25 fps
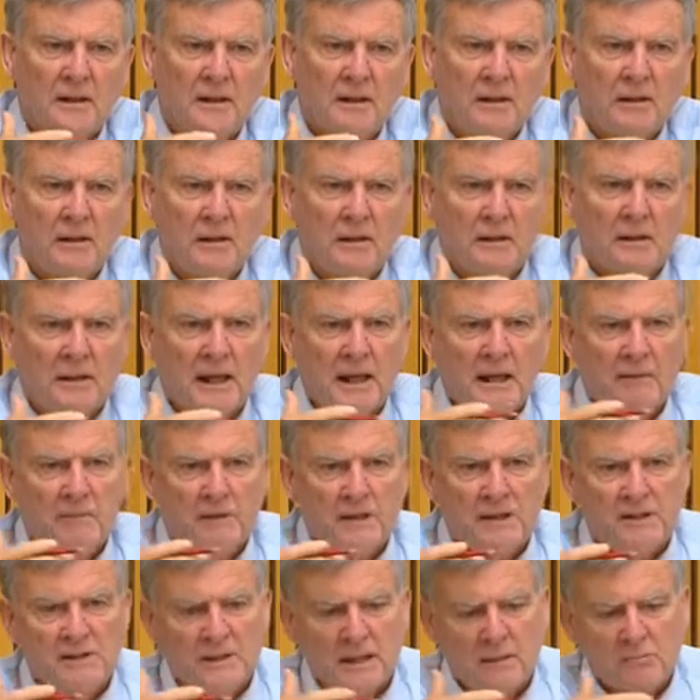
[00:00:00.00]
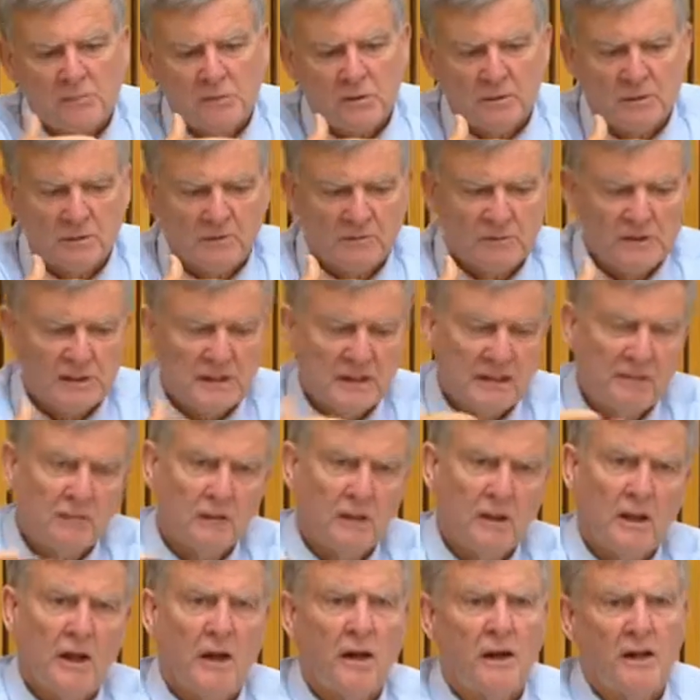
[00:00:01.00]
on having some sort of
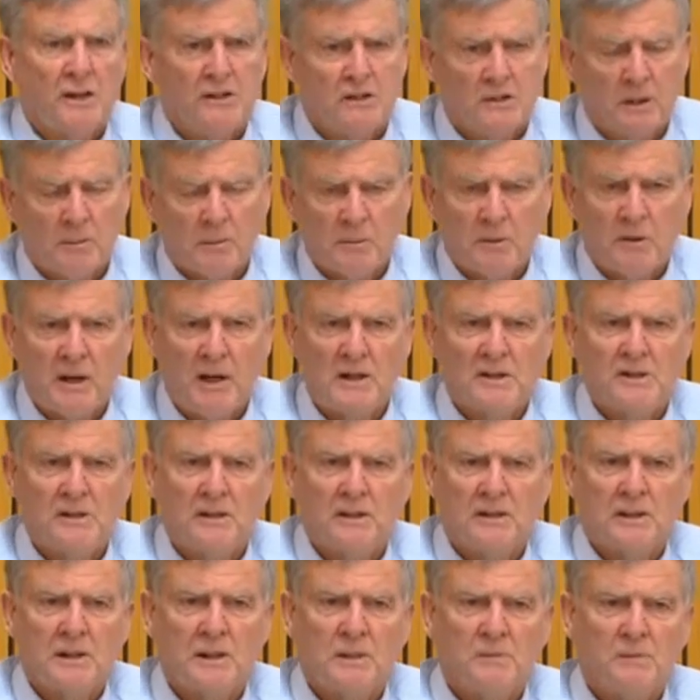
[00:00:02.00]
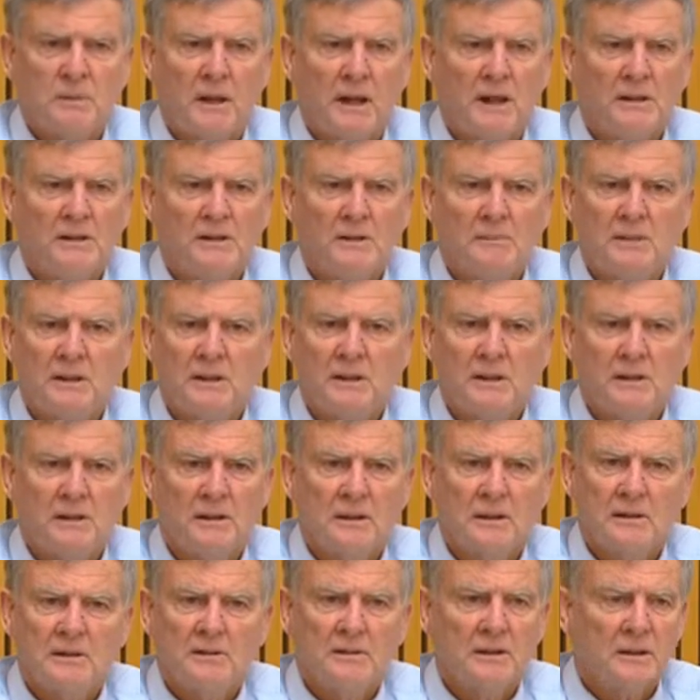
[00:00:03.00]
civilised operation of these planes? I mean,
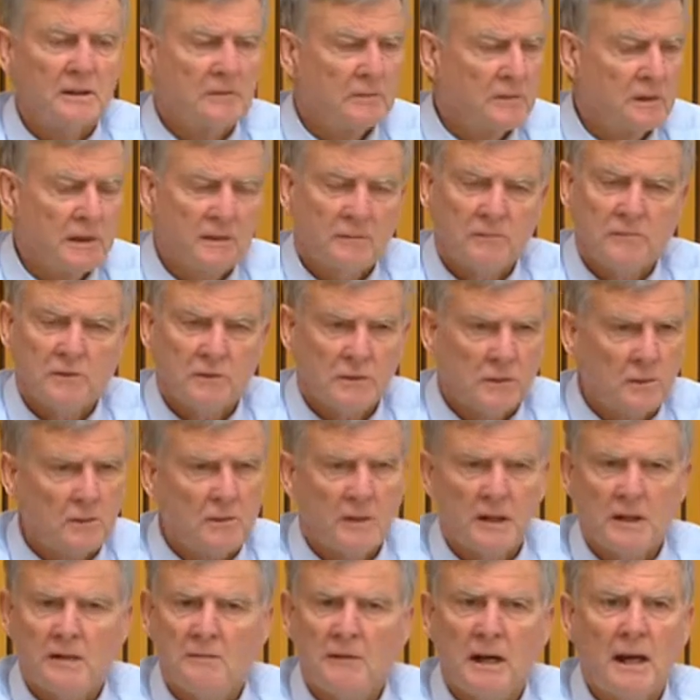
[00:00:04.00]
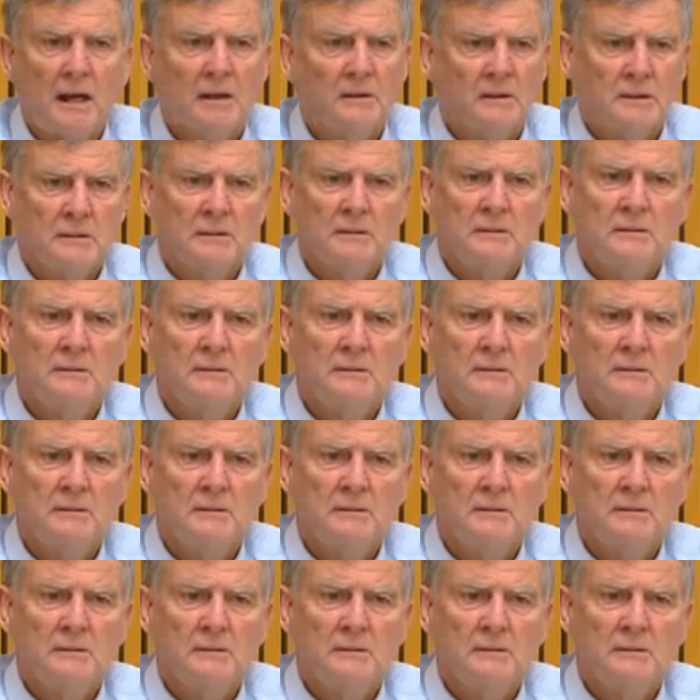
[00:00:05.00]
sure, they're grounded,